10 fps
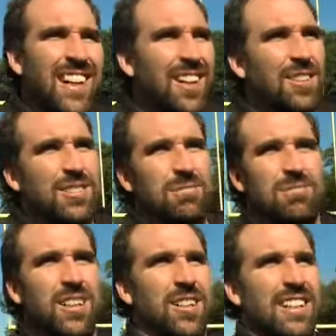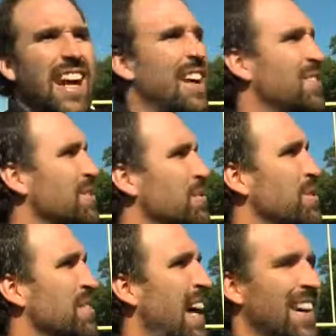Heard some, you know, coyotes and
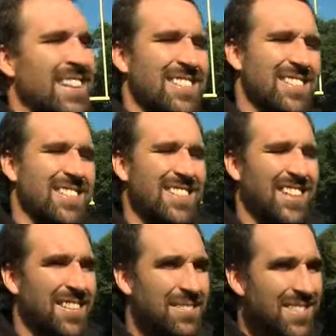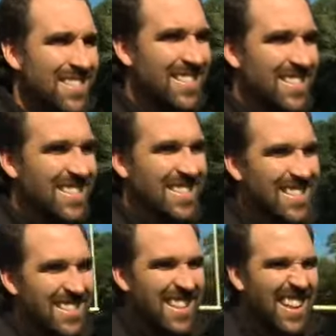wolves howling. It was good stuff. Music to the
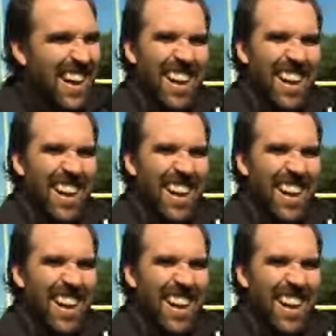ears, huh?